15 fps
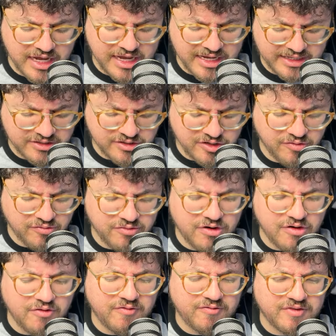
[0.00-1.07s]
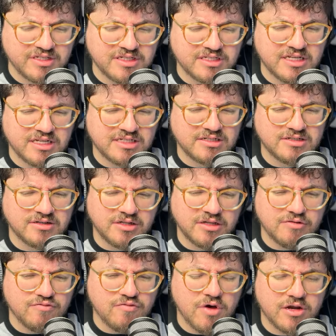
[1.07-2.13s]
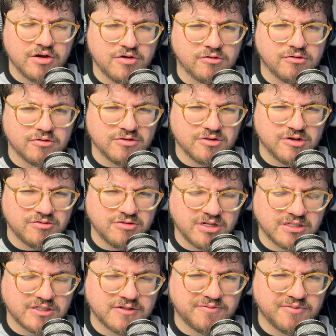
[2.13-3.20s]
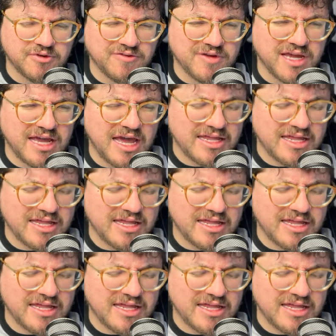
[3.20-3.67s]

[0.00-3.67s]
I don't know if this is necessarily one whole cohesive movie.